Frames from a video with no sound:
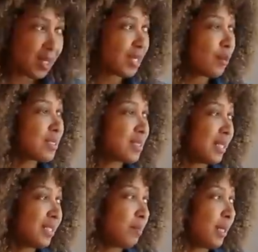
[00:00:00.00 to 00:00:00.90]
There is a
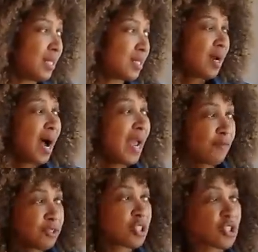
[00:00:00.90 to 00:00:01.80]
denim piece I
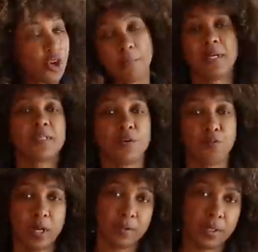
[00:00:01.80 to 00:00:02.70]
have to stop myself
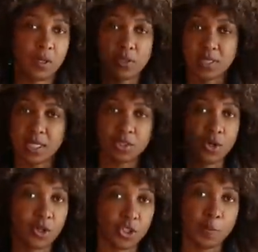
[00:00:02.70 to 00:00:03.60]
wearing. On
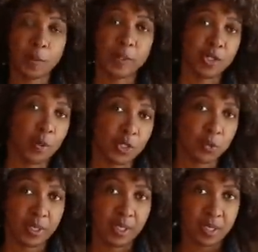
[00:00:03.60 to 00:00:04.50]
TikTok, you probably know which
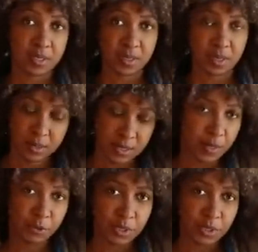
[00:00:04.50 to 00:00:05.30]
one it is. Same on